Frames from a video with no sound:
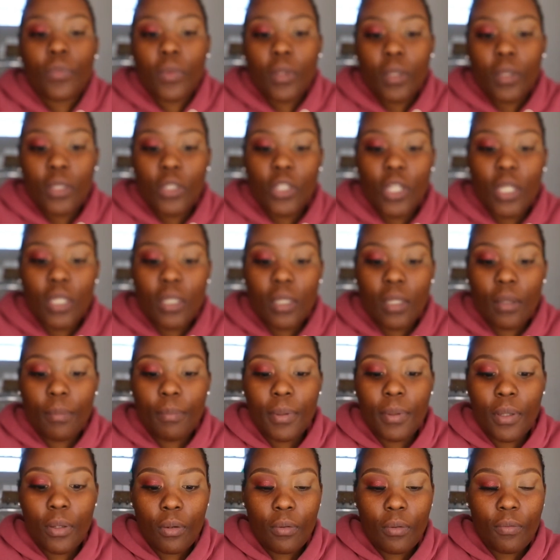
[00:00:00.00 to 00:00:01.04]
just a
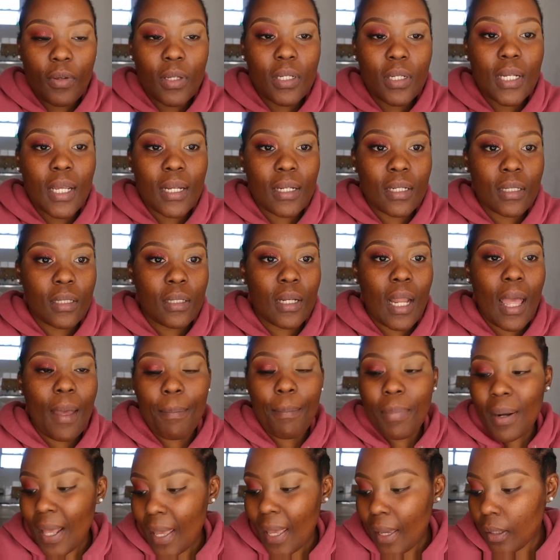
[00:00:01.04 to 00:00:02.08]
bit of it, and
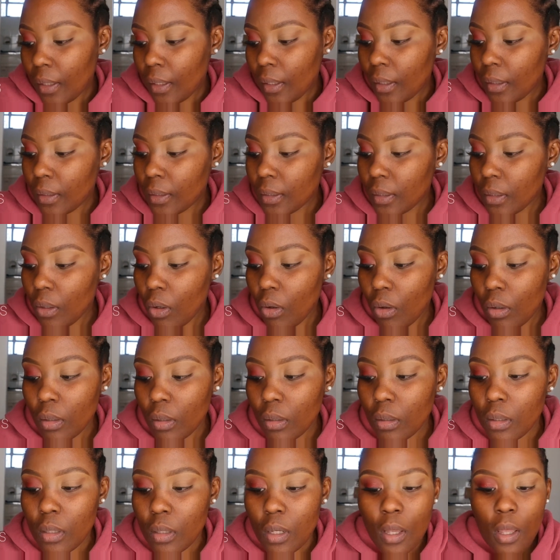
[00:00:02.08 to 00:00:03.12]
apply it
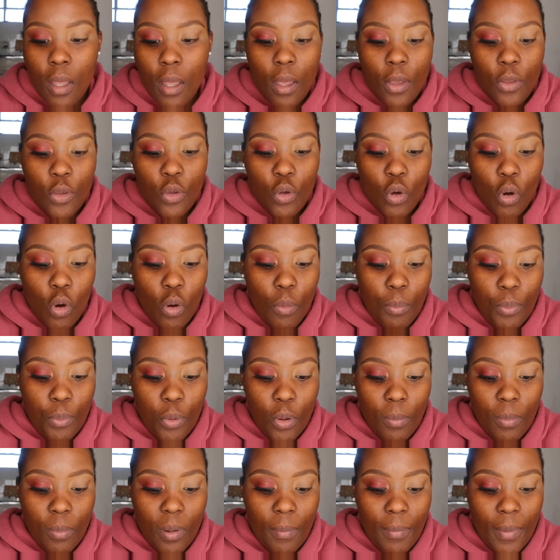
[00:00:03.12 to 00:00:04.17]
on your
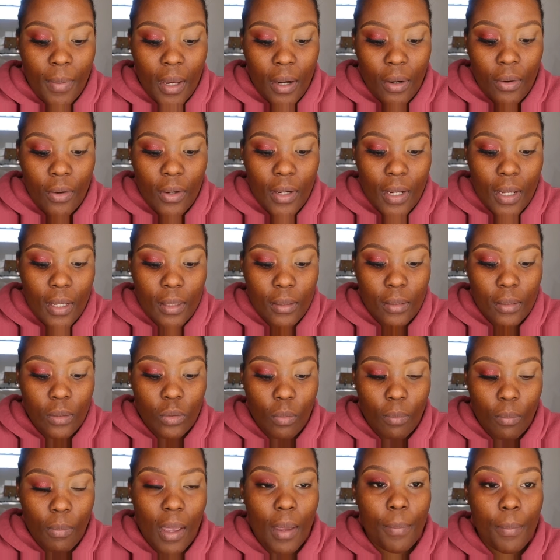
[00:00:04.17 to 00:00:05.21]
problem areas.
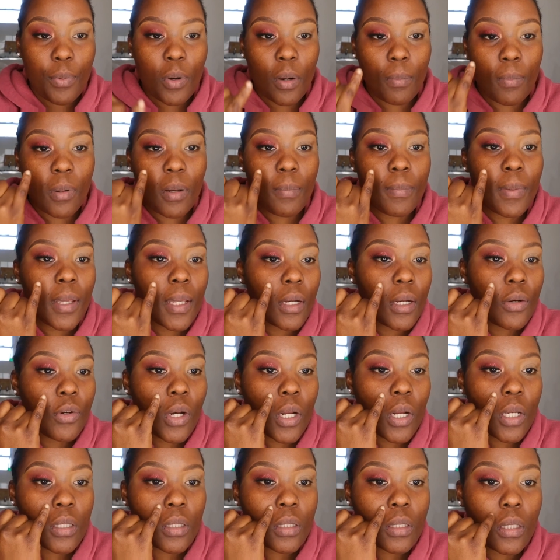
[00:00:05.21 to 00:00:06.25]
So my problem
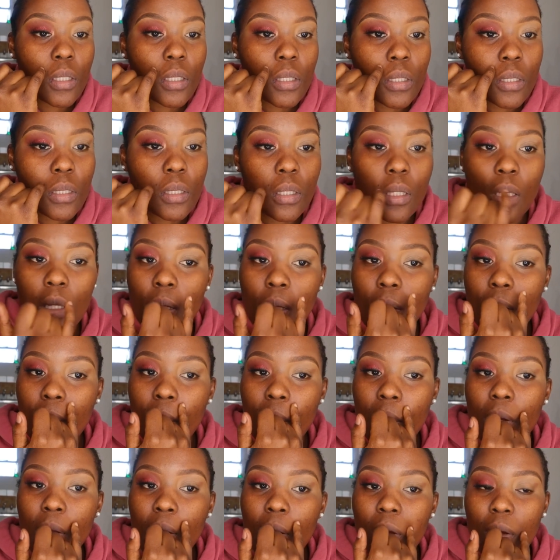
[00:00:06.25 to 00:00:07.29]
areas is
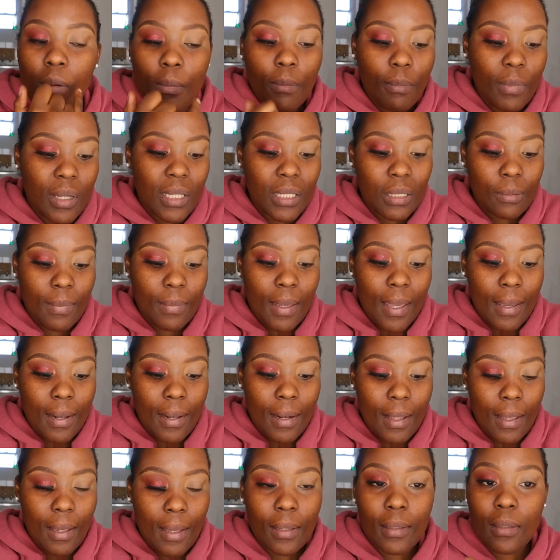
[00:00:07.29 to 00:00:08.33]
my smile
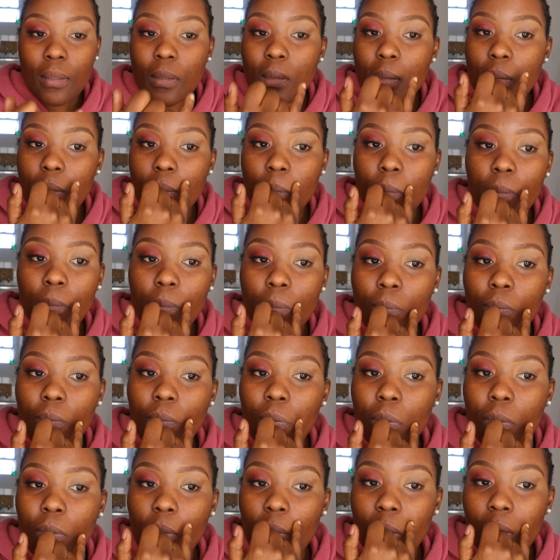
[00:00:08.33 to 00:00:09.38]
lines,
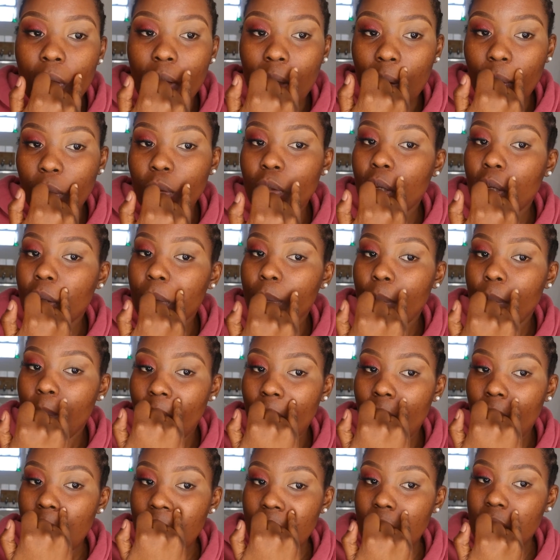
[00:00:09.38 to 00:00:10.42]
like you can
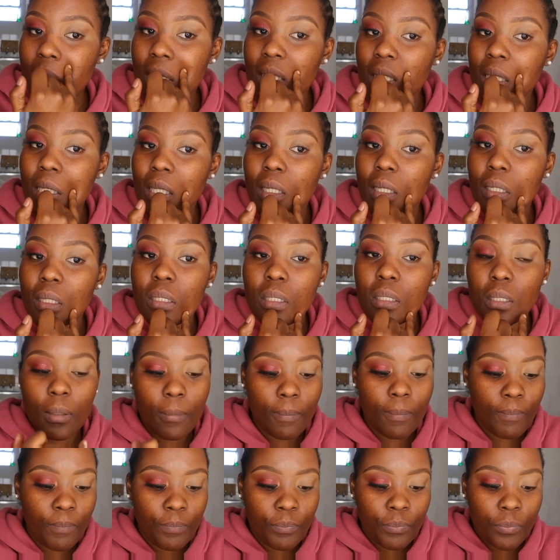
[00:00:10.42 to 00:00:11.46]
barely see
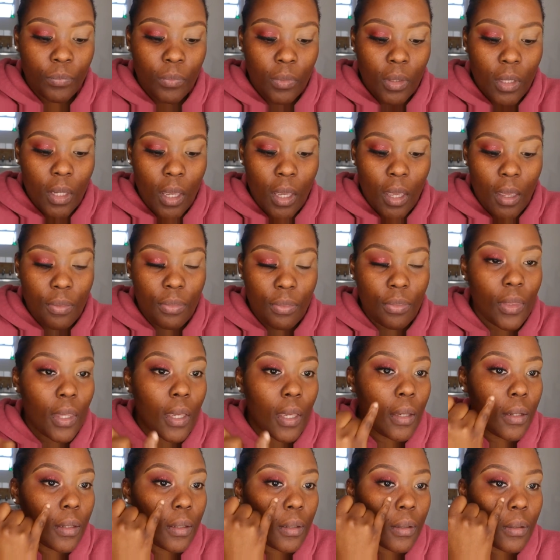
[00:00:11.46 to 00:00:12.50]
it, and
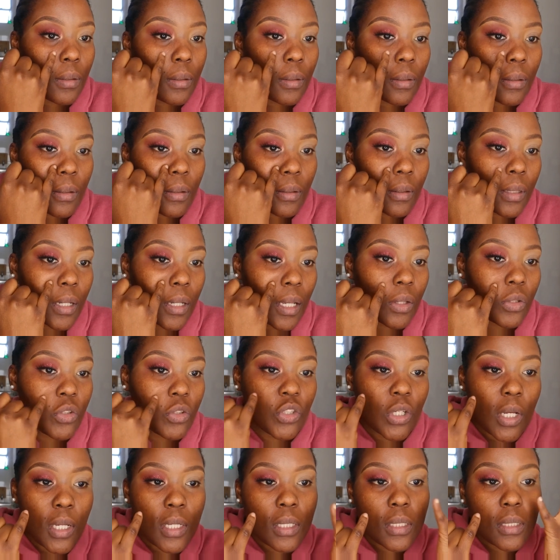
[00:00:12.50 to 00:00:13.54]
then like
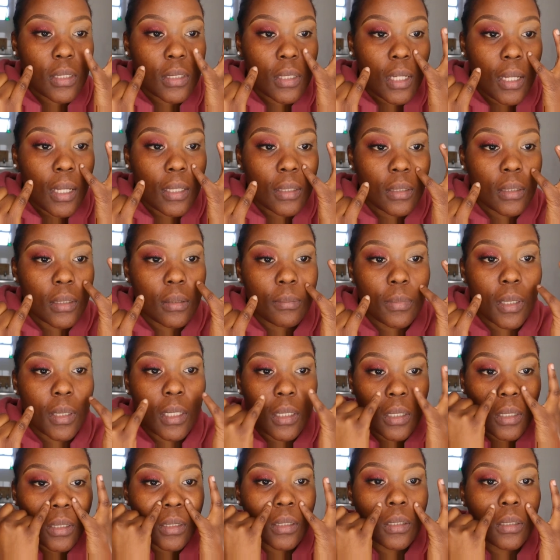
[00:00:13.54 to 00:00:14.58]
just under
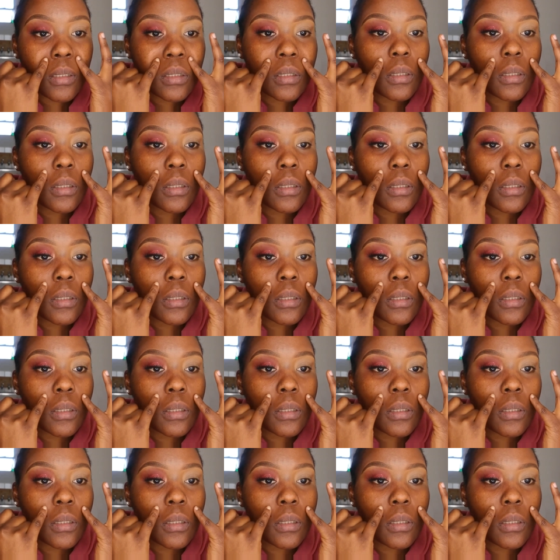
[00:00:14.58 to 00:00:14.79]
my